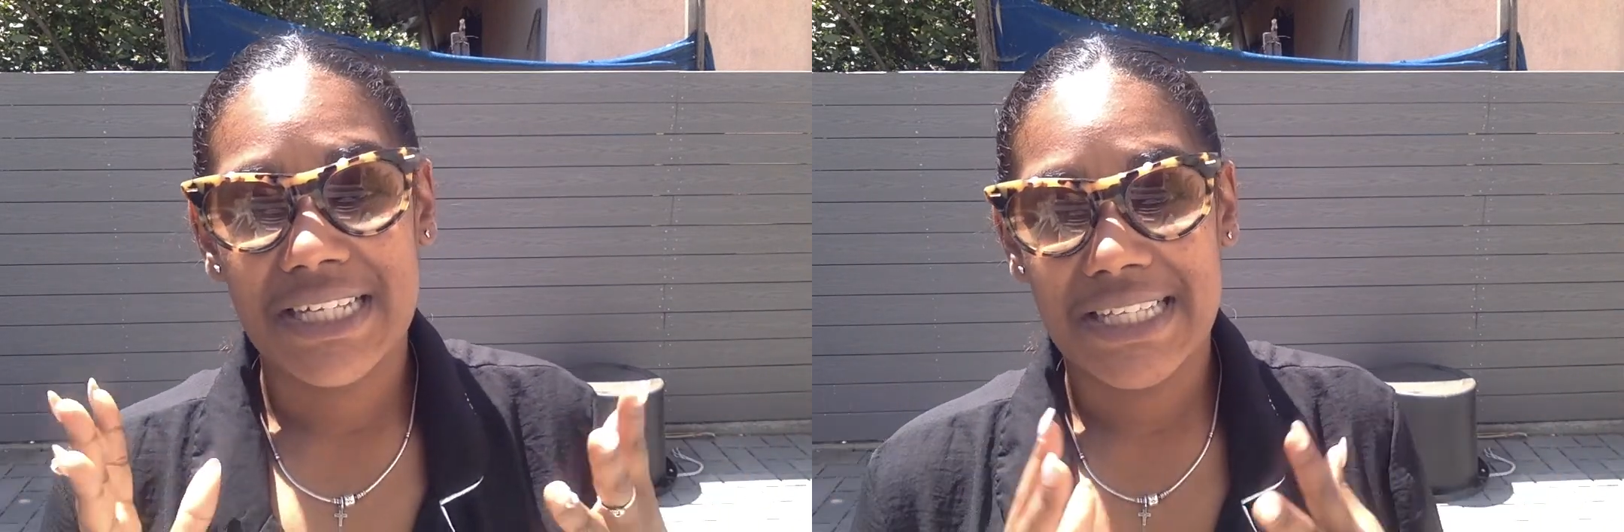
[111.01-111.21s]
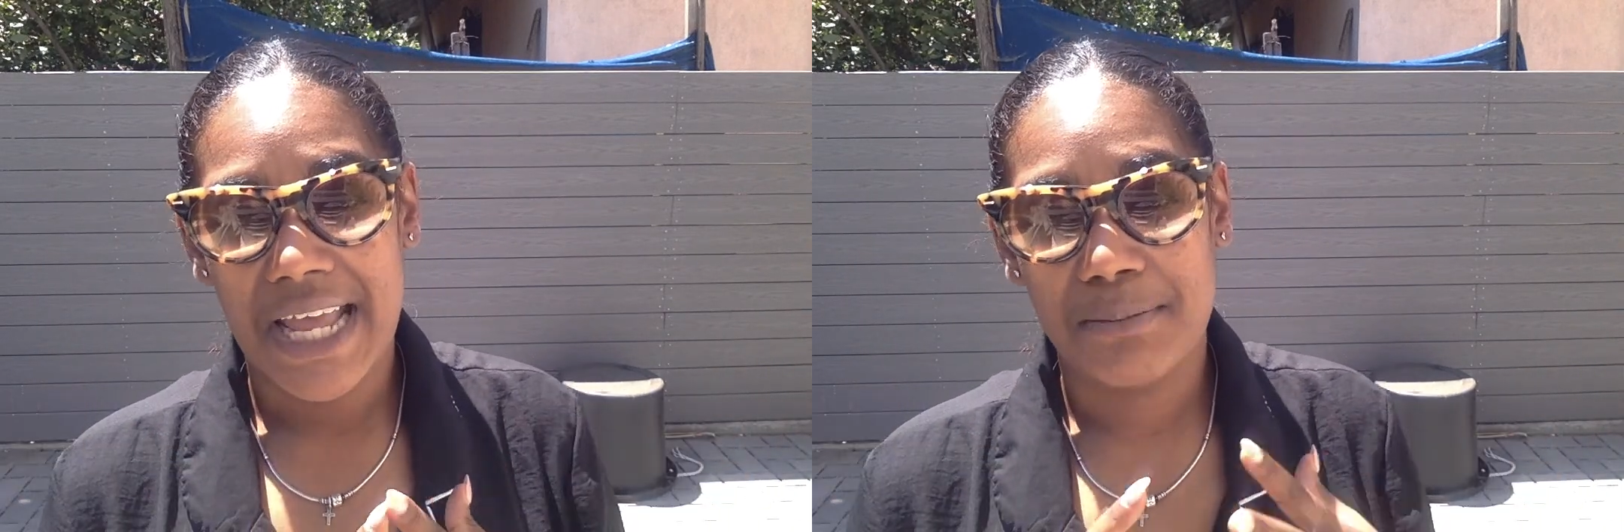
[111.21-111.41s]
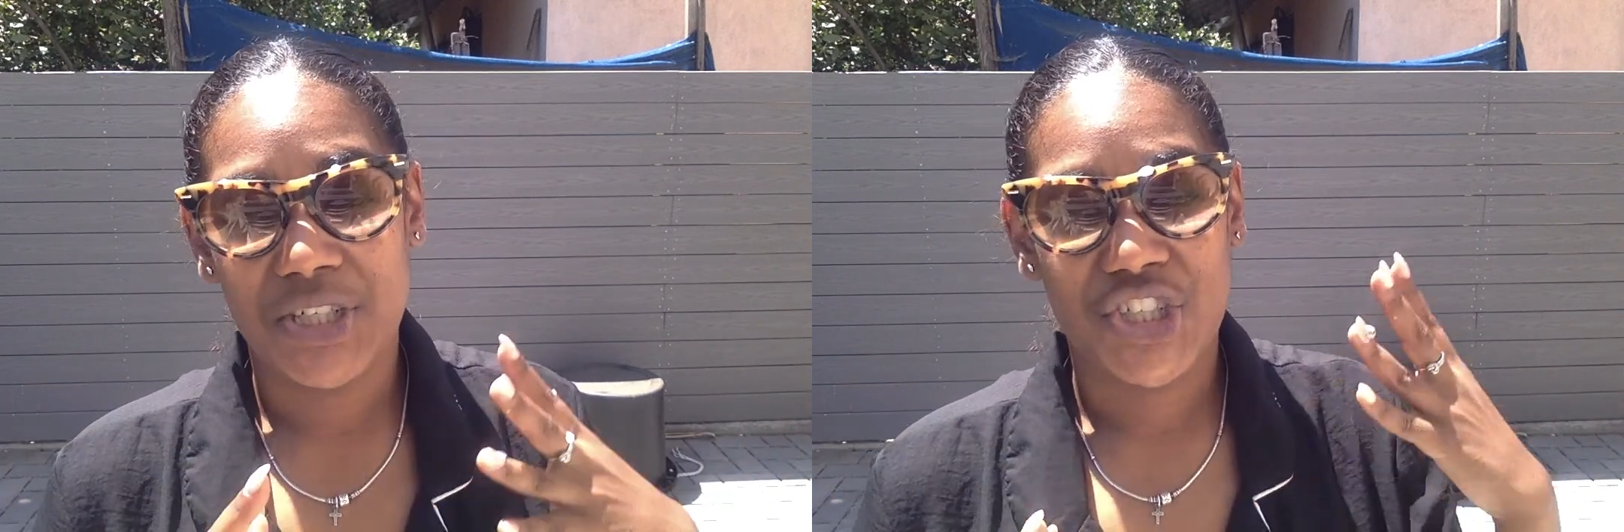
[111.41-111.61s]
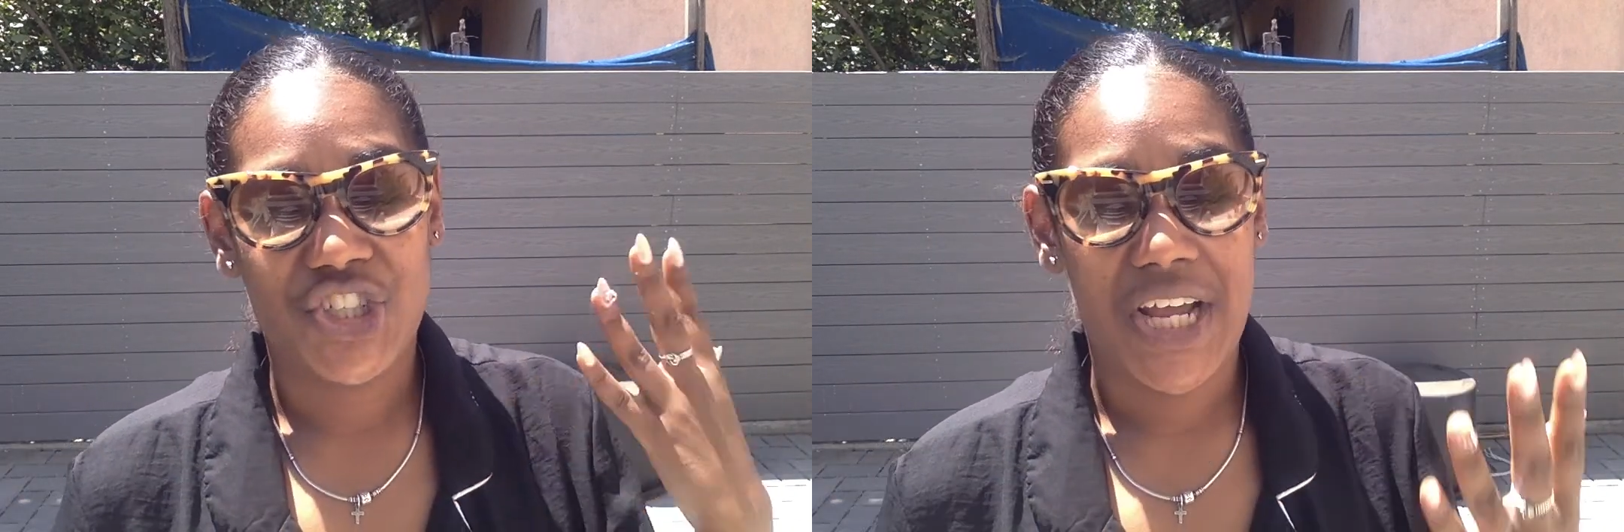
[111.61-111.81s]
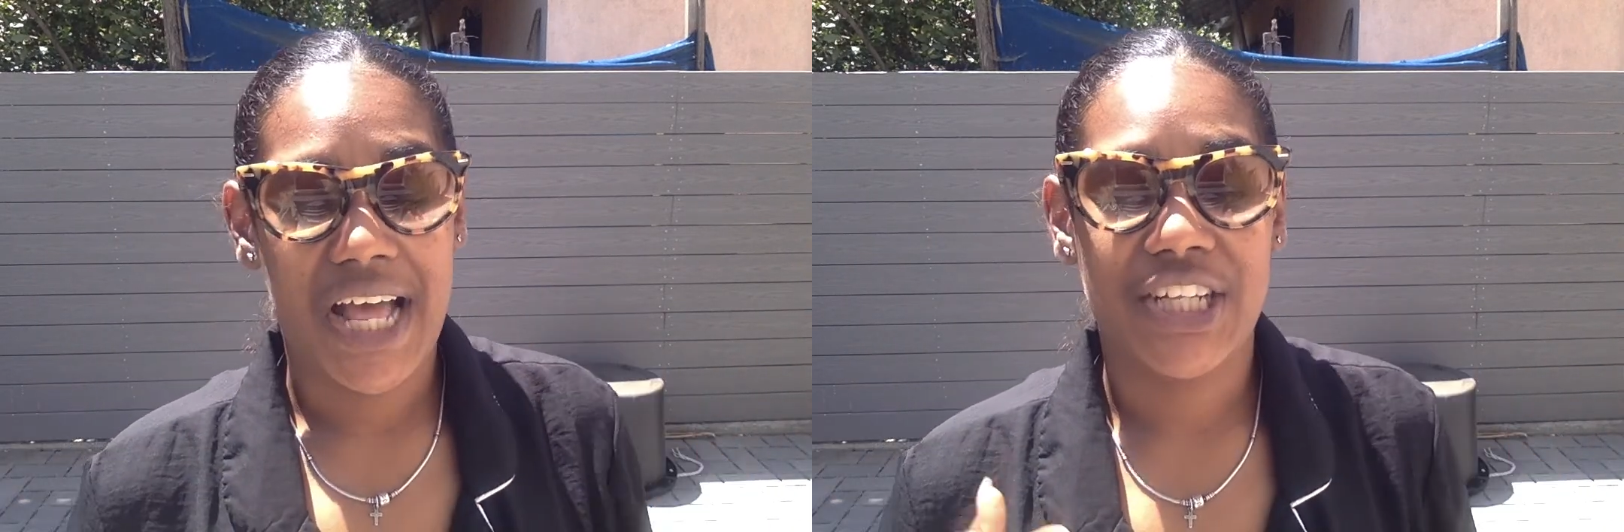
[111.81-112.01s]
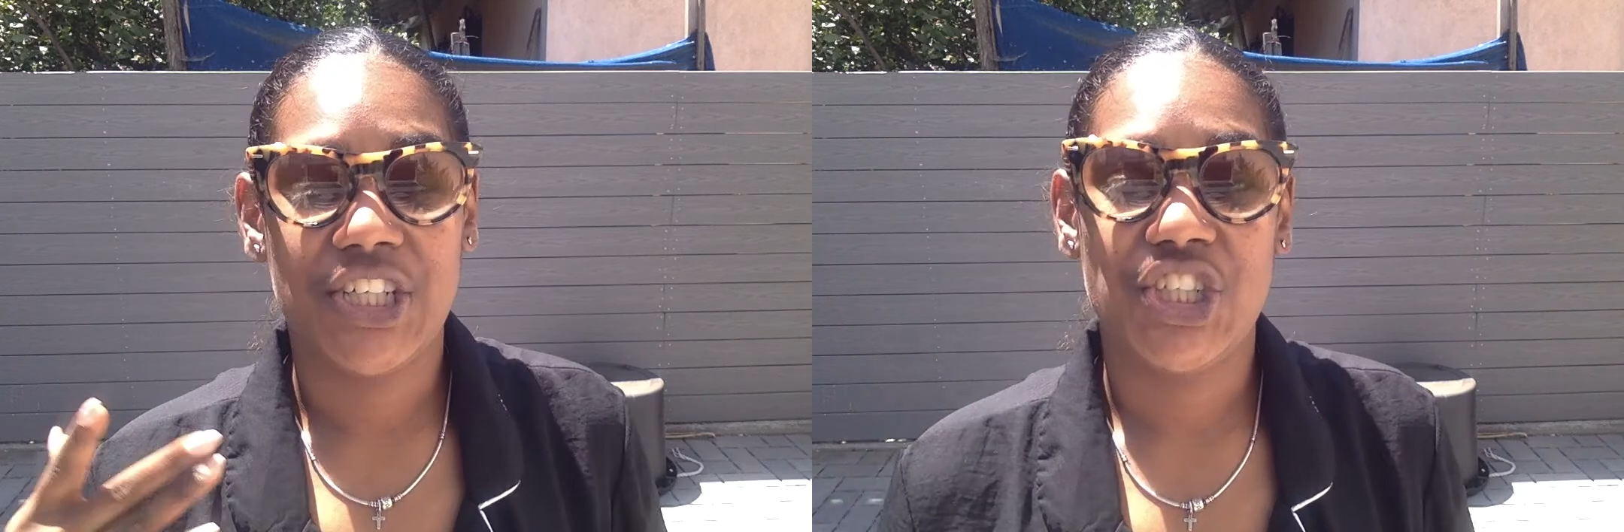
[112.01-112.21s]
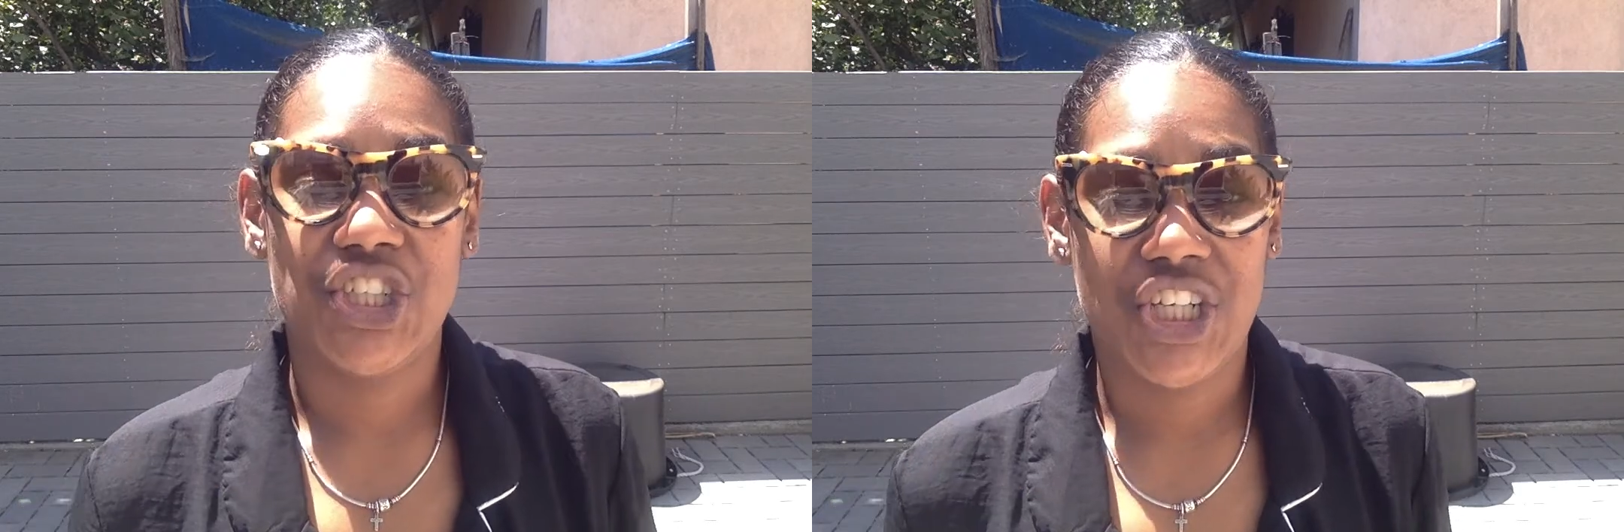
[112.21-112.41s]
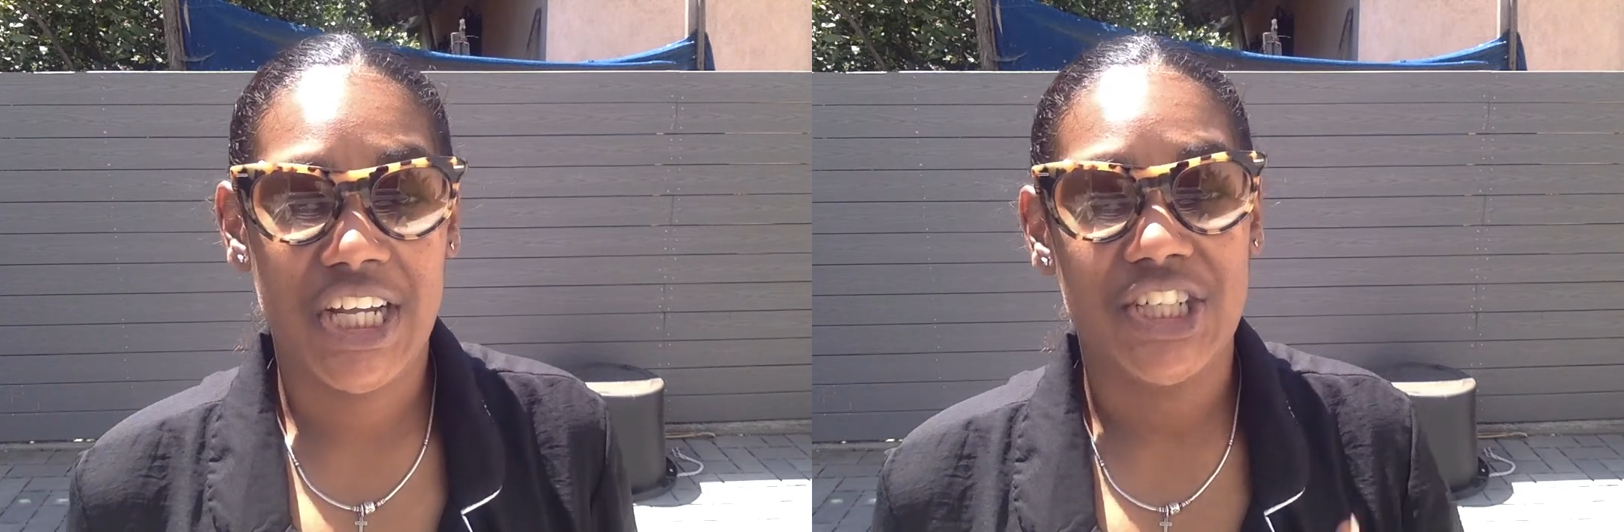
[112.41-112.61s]
damaged, challenged,
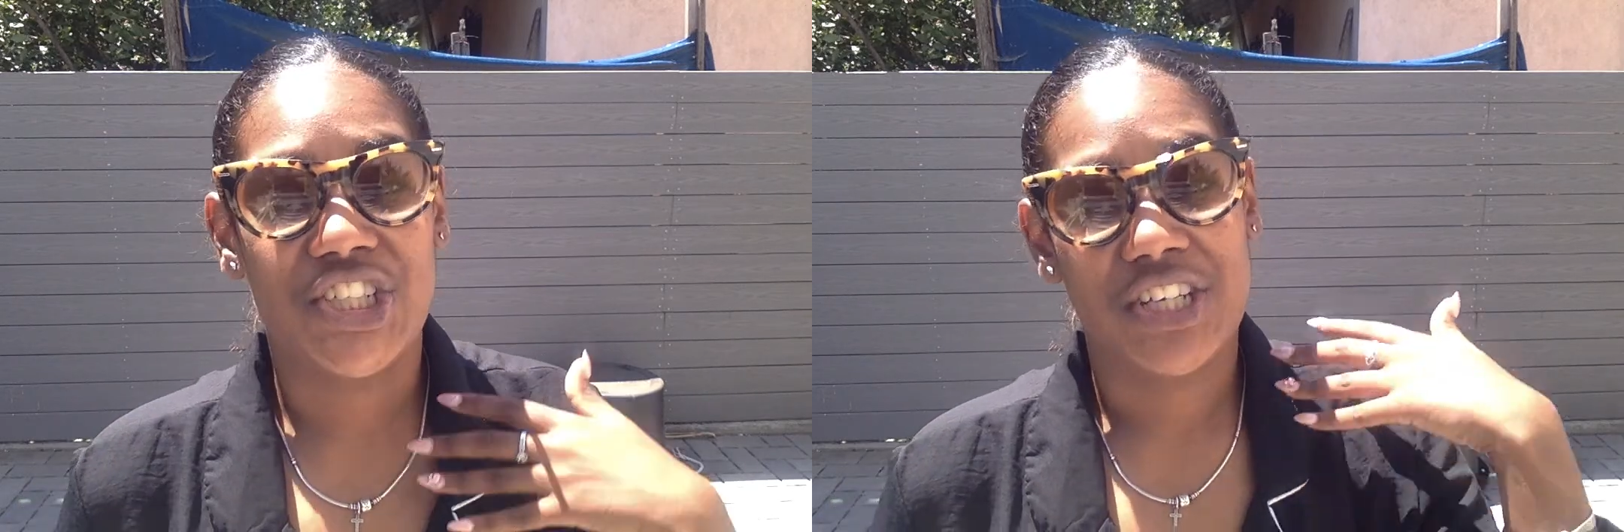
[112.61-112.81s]
changed,